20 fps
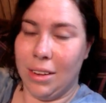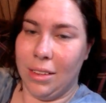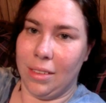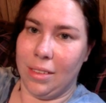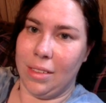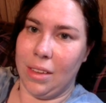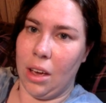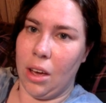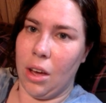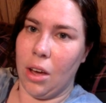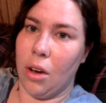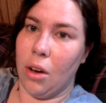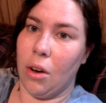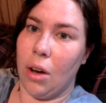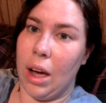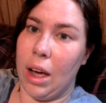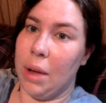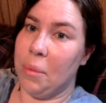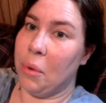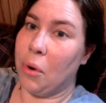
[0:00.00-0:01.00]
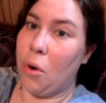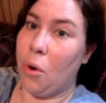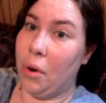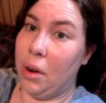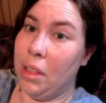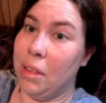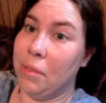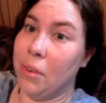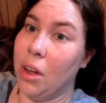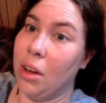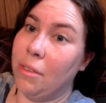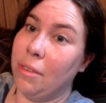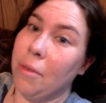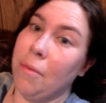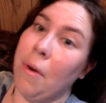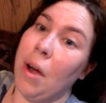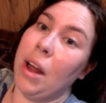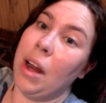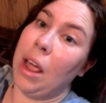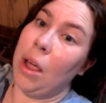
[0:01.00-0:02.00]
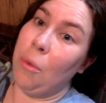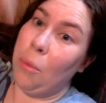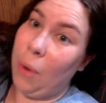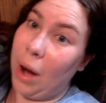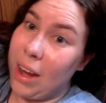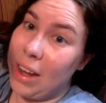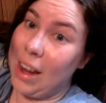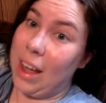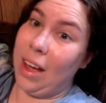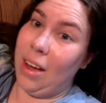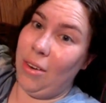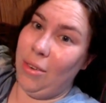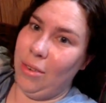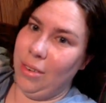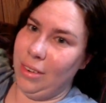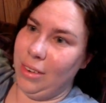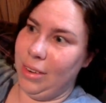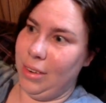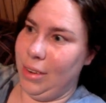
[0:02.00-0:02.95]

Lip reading: So, I'm recording the vlog for Friday right now.